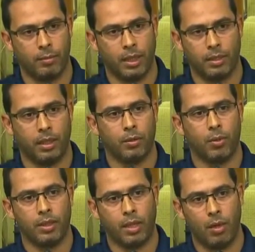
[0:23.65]
Because
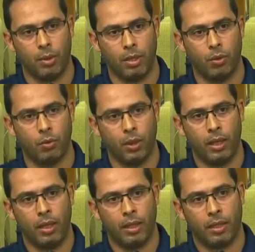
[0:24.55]
otherwise, how can you
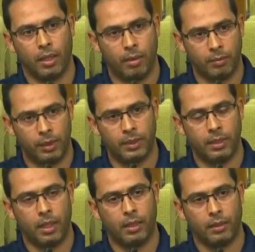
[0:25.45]

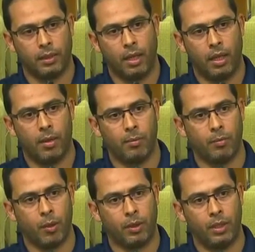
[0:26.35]
decide
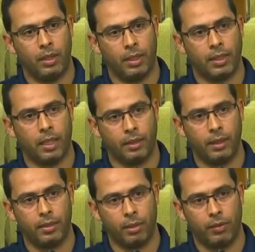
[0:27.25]
the exact
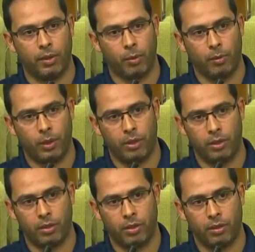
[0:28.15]
needs of these
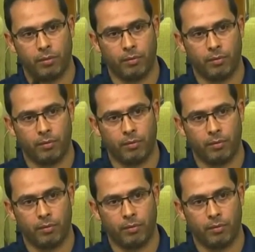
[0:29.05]
populations?